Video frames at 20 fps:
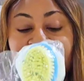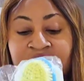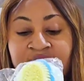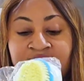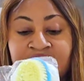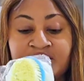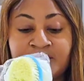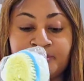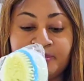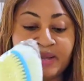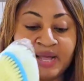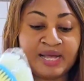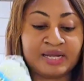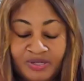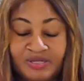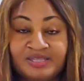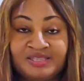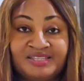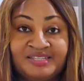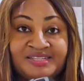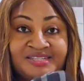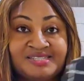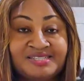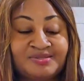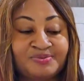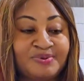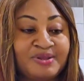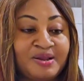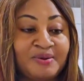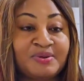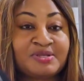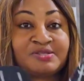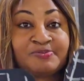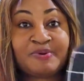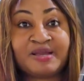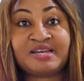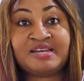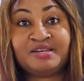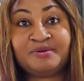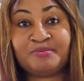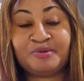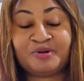at the back. This, when I was buying it, my